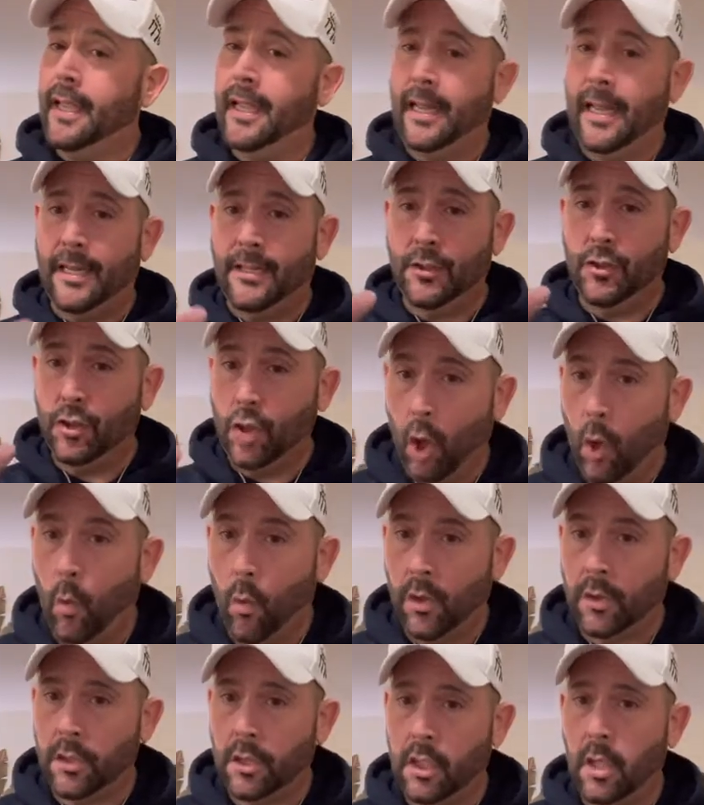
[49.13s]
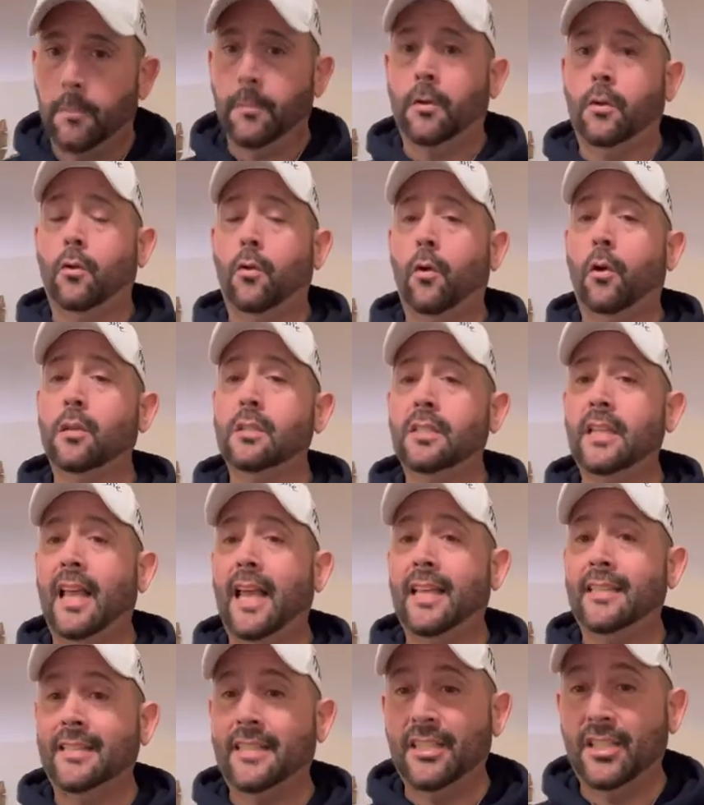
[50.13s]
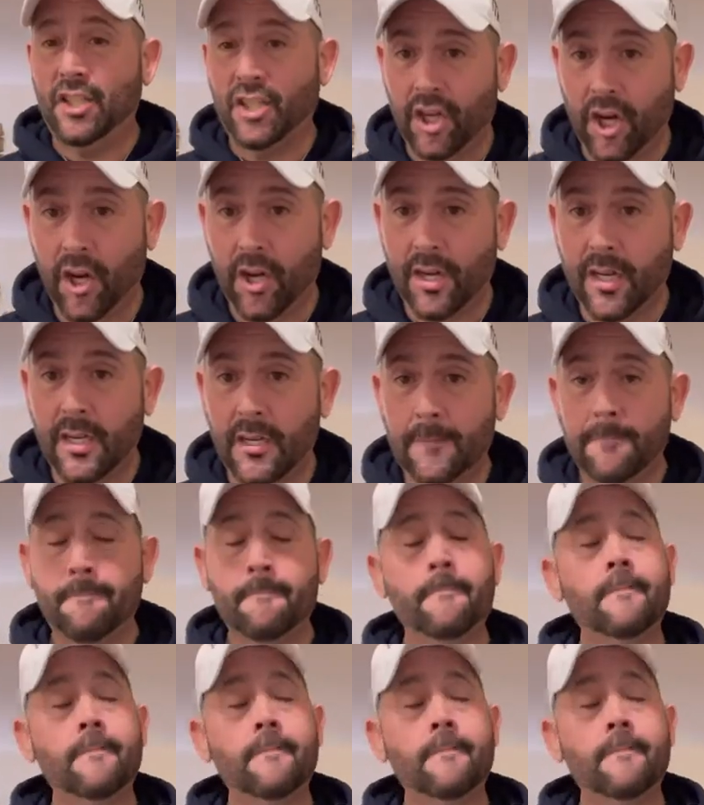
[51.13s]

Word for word: and I don't want to come across as a jerk.